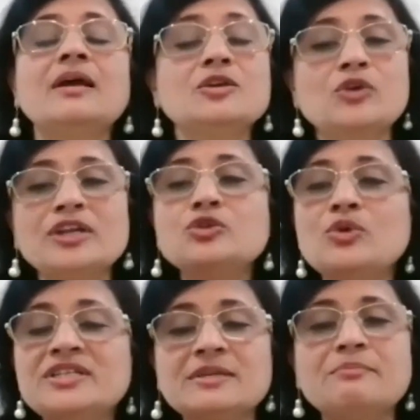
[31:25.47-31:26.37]
You can do
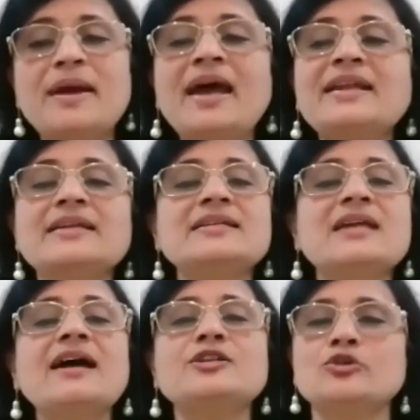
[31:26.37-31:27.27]
it in bed at
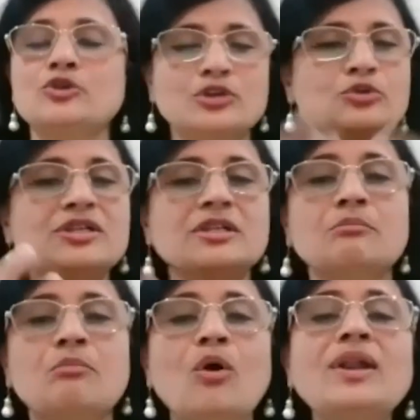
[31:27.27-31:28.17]
night, or you can do it in the
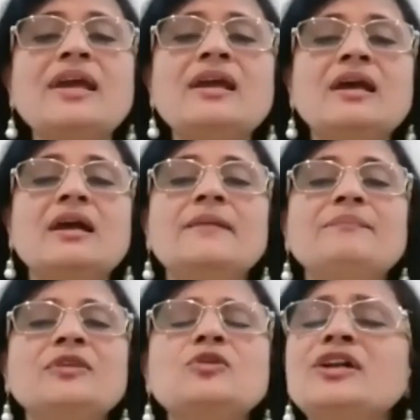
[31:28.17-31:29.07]
morning.
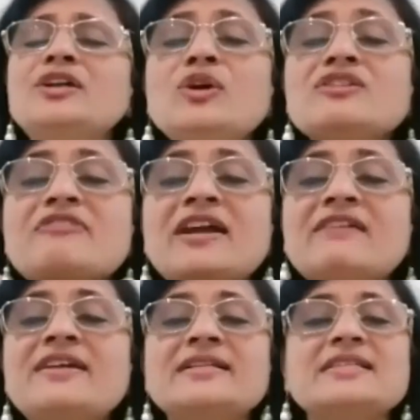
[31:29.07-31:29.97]
You can do it
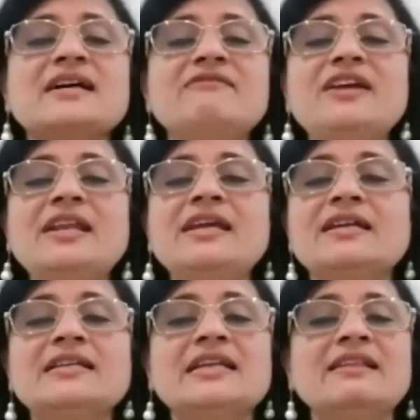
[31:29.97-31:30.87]
whenever it's
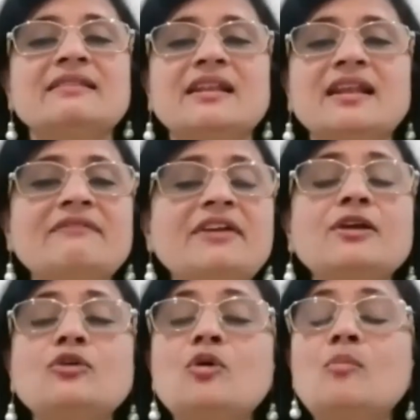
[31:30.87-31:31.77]
convenient, in the living
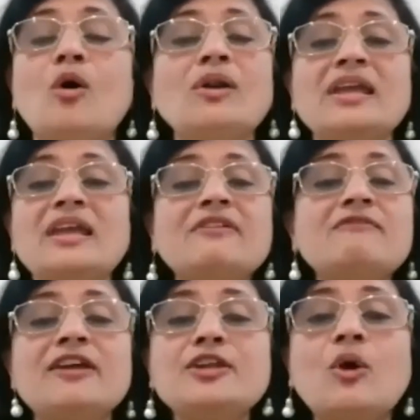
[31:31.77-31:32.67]
room, or even
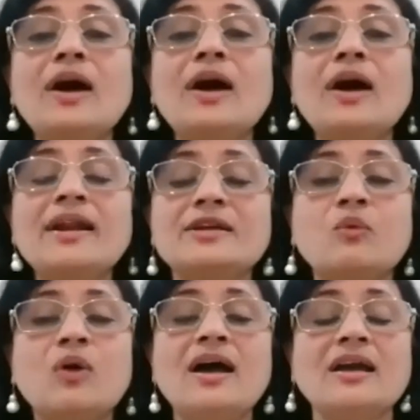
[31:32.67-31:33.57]
when you are at
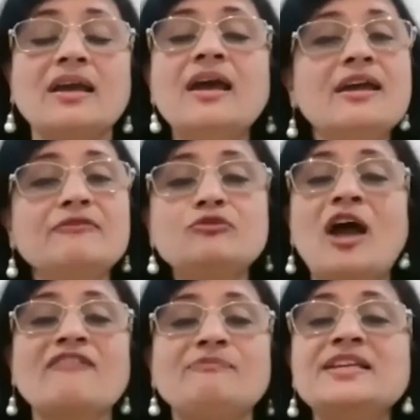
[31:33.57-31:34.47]
work. If you
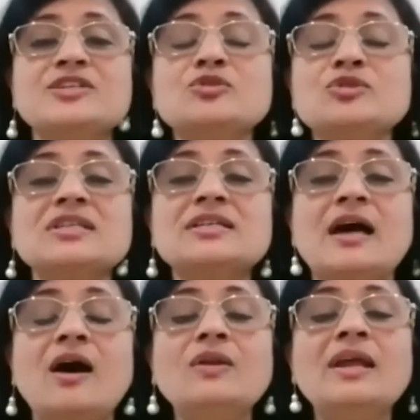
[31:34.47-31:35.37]
have a place to sit
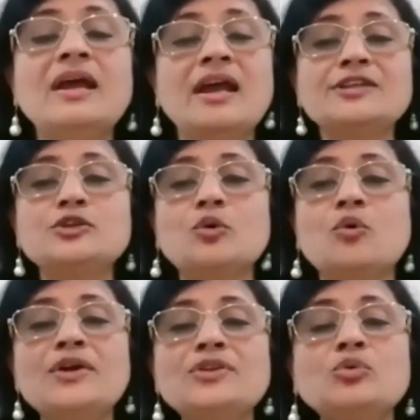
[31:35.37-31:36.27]
down and you're
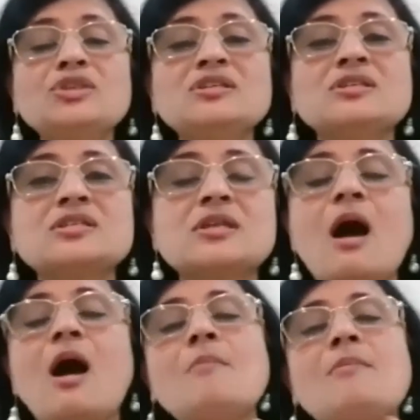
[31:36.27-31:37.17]
going through this
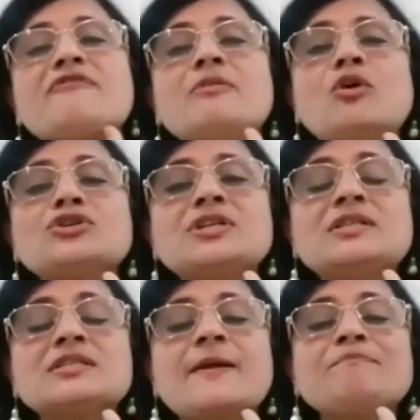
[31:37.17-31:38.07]
storm of emotions,